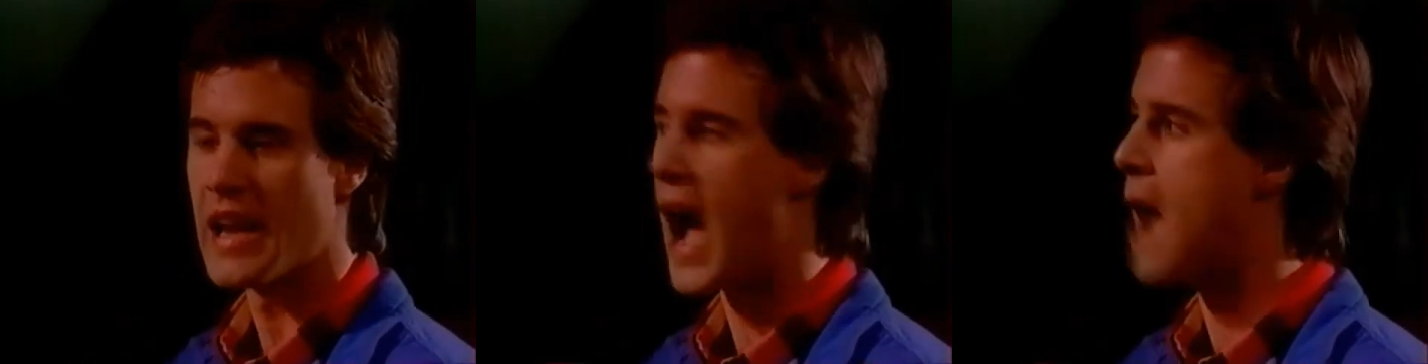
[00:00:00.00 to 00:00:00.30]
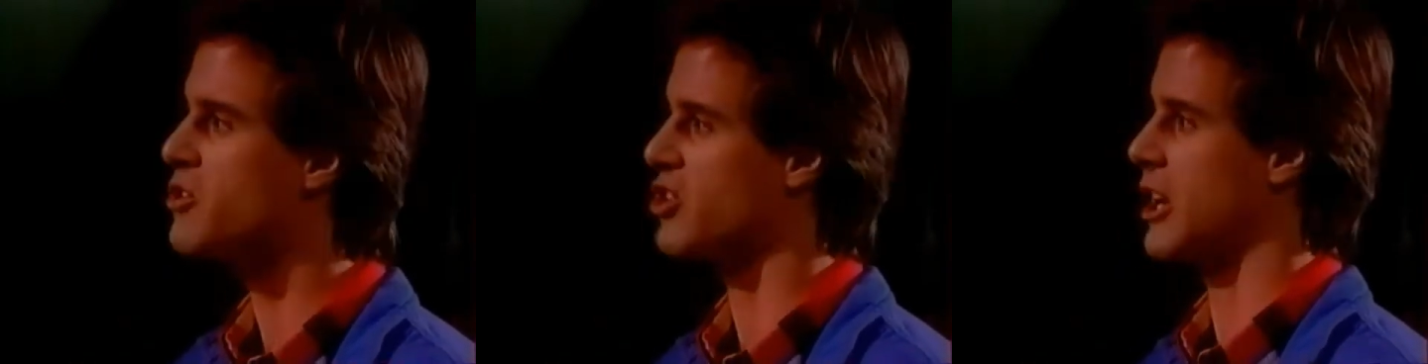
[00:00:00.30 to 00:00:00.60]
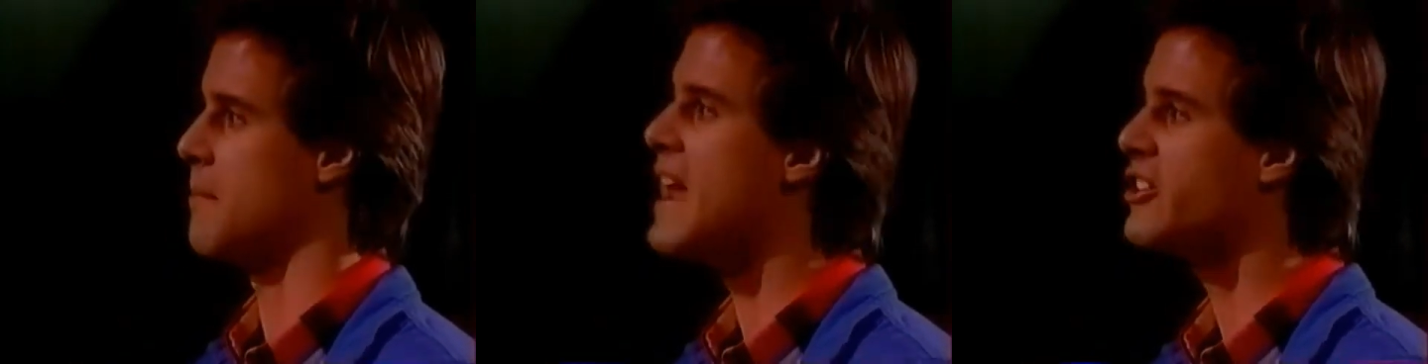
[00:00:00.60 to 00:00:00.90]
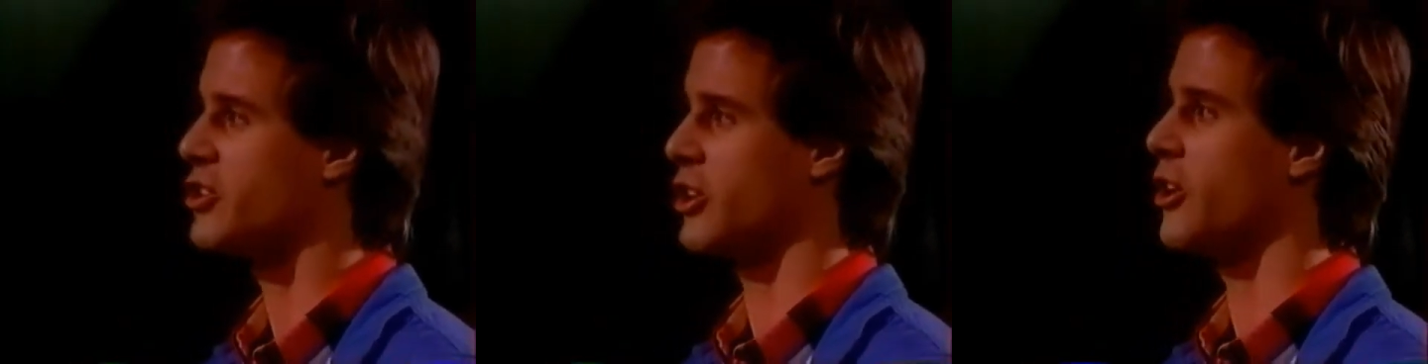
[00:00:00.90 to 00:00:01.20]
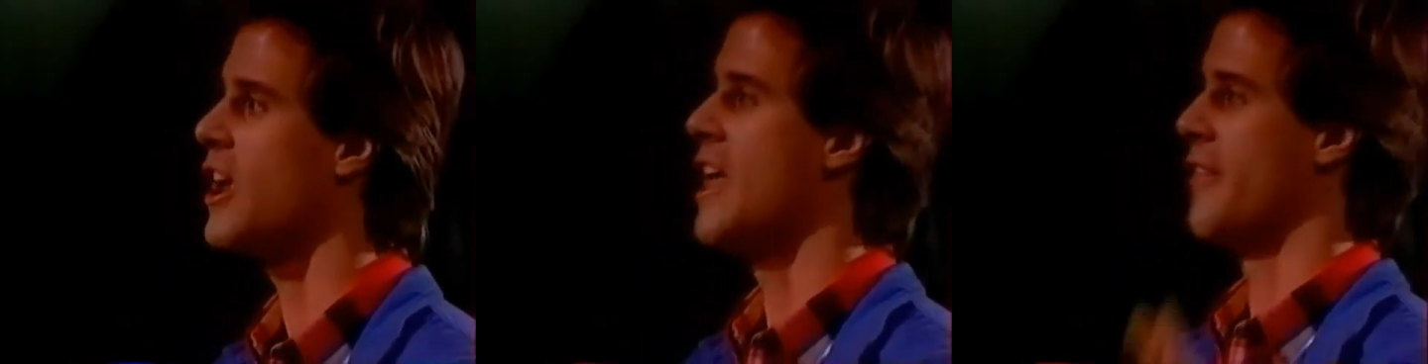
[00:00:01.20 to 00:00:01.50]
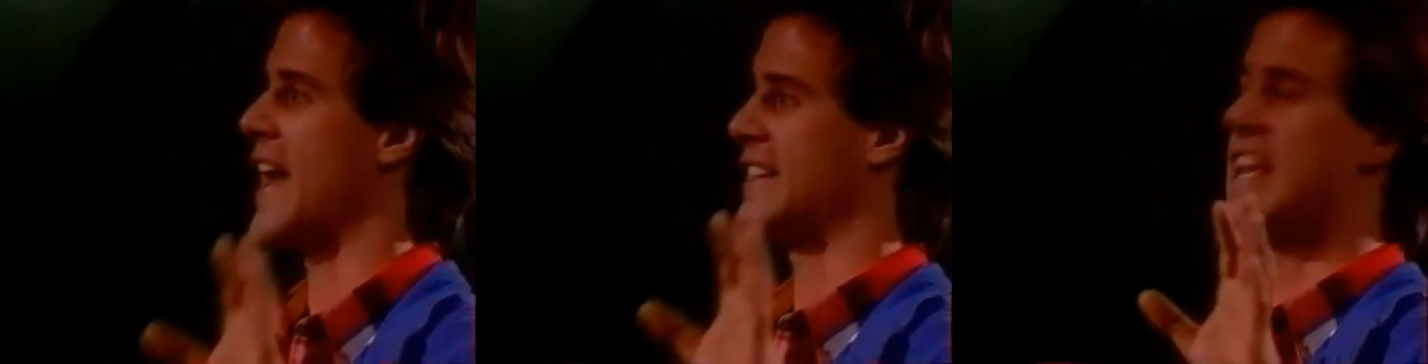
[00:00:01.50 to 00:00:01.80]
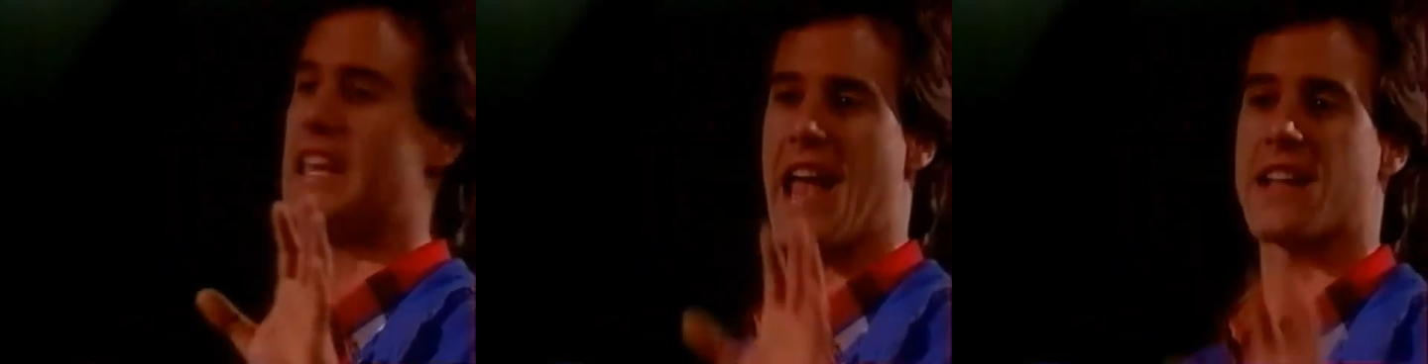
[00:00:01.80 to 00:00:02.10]
Now, I'm just going to make sure that
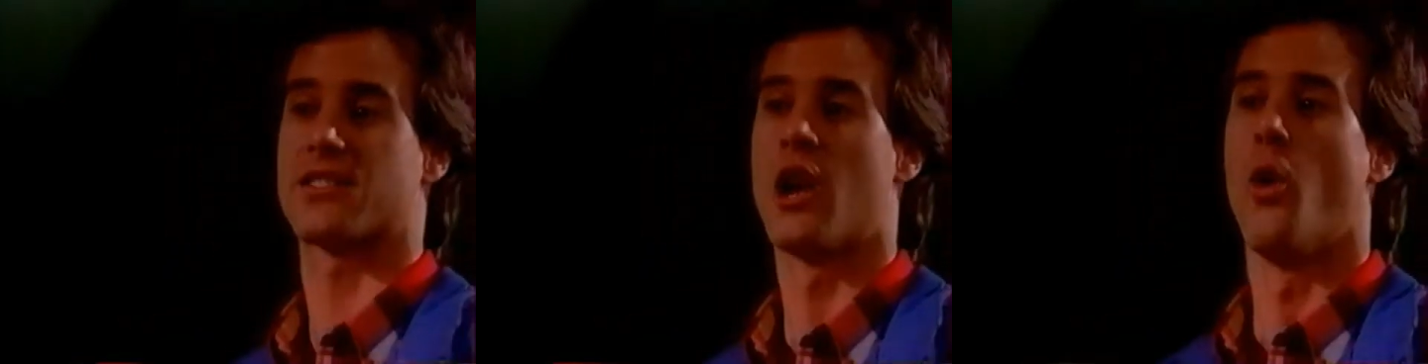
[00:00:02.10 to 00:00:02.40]
he gets